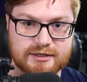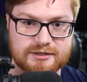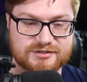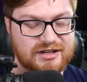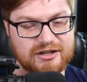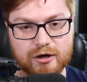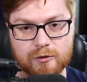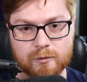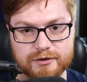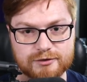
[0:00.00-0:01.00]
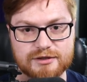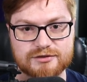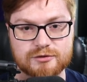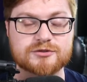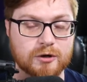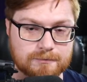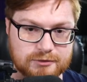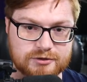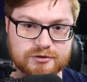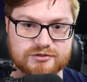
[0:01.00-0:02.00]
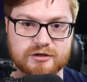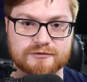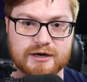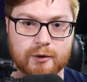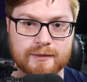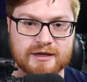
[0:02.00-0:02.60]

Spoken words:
Say no when you need to. Don't burn yourself out.